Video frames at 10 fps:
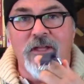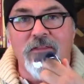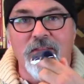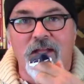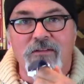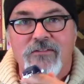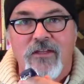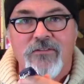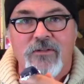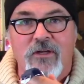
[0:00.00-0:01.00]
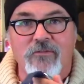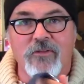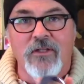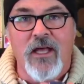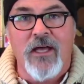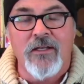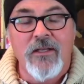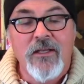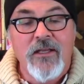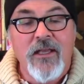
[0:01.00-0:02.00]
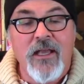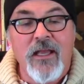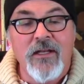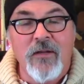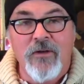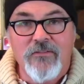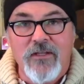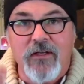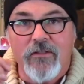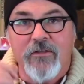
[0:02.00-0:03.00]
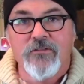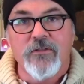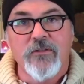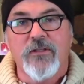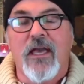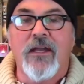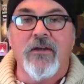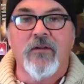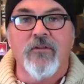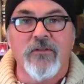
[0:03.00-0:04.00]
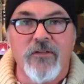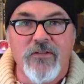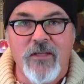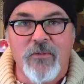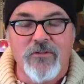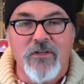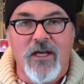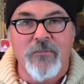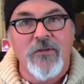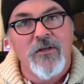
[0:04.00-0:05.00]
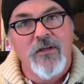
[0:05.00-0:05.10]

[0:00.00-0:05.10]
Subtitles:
I think that says an awful lot, and I want to take a closer look at it over on the tabletop